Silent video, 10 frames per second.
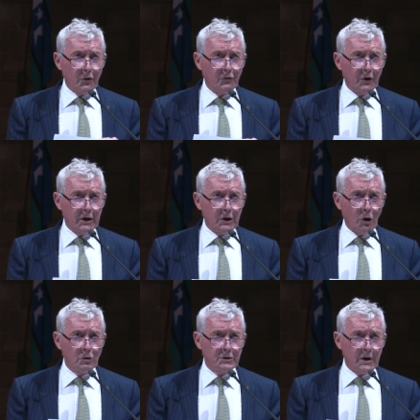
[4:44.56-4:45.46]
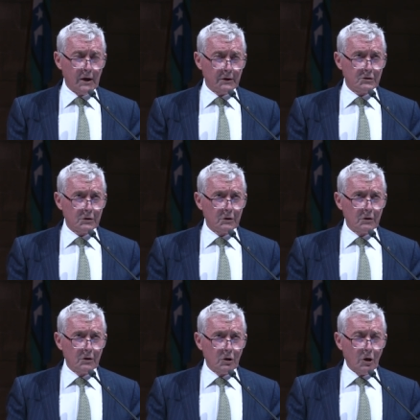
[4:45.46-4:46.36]
The conduct
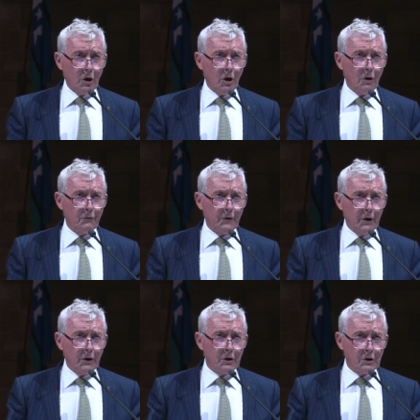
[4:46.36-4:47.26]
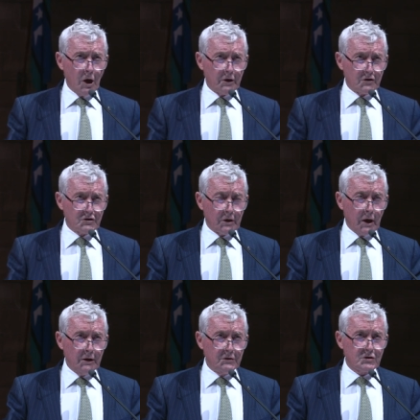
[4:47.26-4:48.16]
of the United
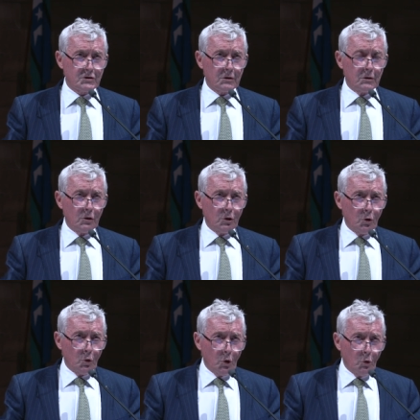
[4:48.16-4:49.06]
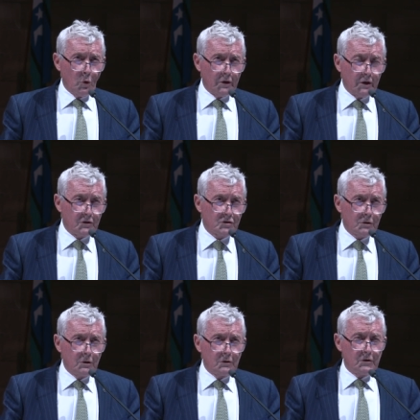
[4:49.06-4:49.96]
States with
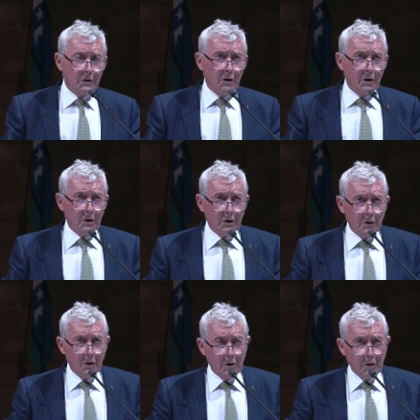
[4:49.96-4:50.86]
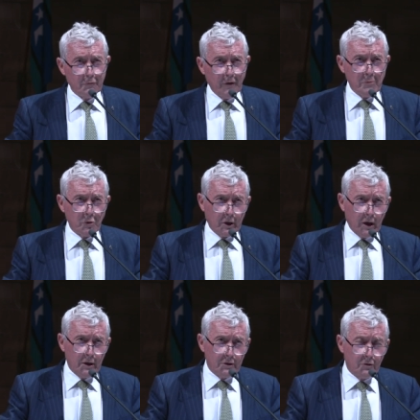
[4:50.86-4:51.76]
its
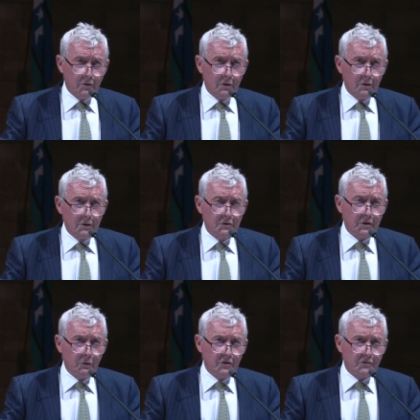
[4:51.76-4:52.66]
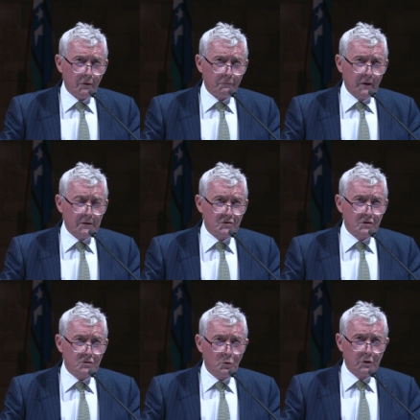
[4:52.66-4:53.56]
fabricated series of
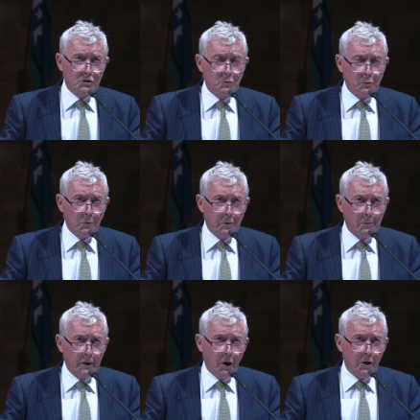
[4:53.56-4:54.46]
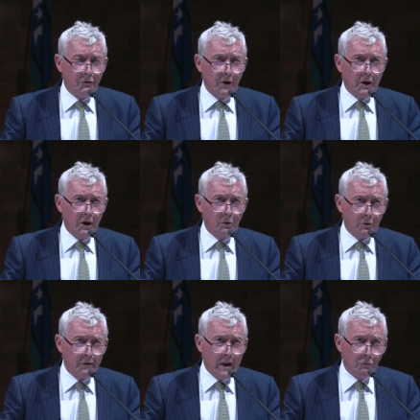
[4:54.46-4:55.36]
offences, which probably I think
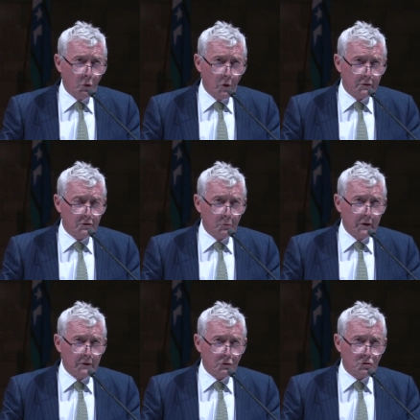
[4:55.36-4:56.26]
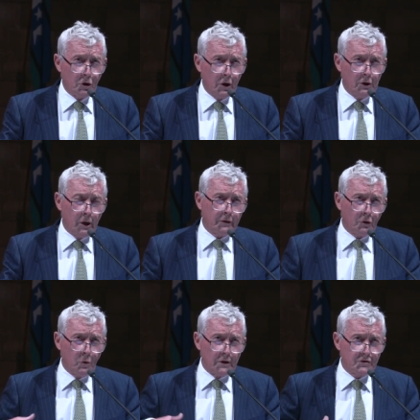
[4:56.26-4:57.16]
it'll never want to bring to trial, like
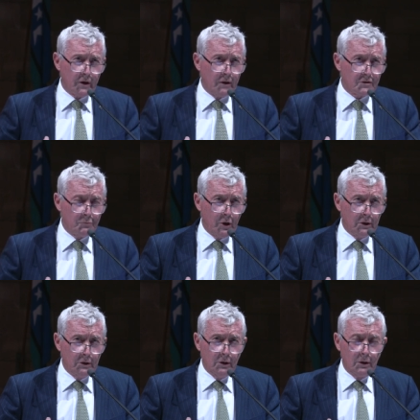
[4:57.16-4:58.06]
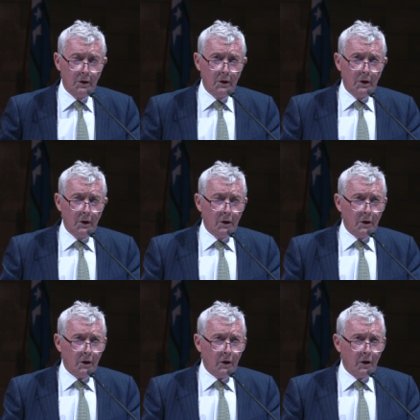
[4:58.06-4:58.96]
the ones against me,
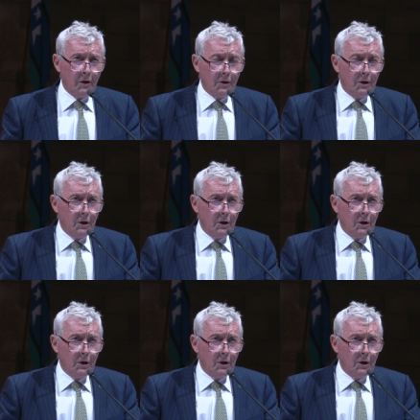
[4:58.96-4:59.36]
uh,